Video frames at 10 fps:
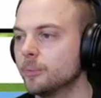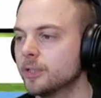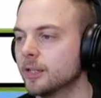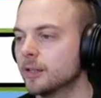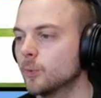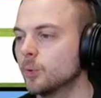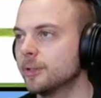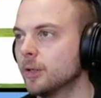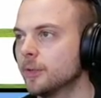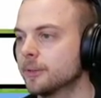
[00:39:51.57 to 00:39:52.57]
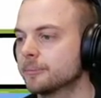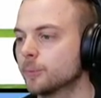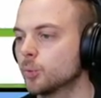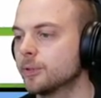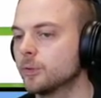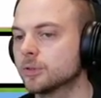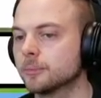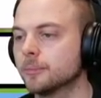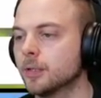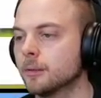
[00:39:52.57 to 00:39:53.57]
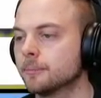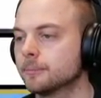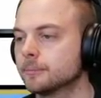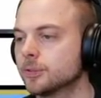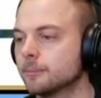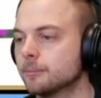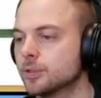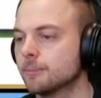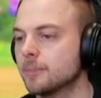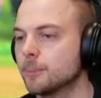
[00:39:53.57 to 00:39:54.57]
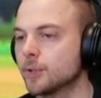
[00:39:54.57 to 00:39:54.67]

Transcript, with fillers: be dead. I will be. Don't worry. We'll be doing some um, some some meme